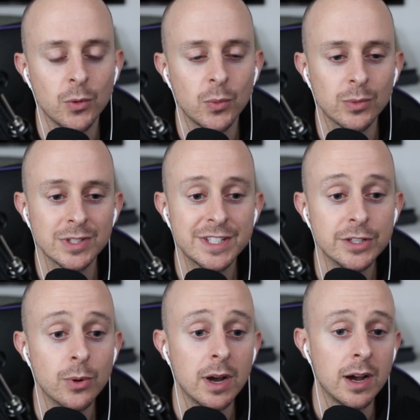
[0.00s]
We will see
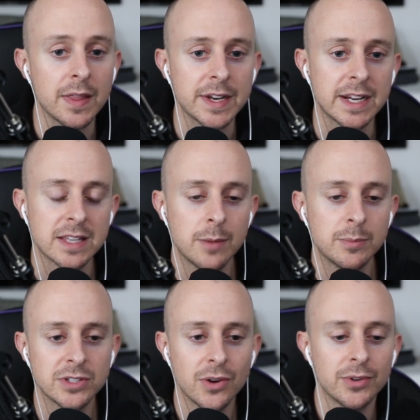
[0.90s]
you on the next
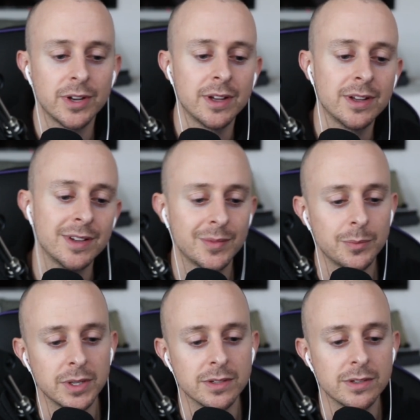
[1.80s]
episode. Peace.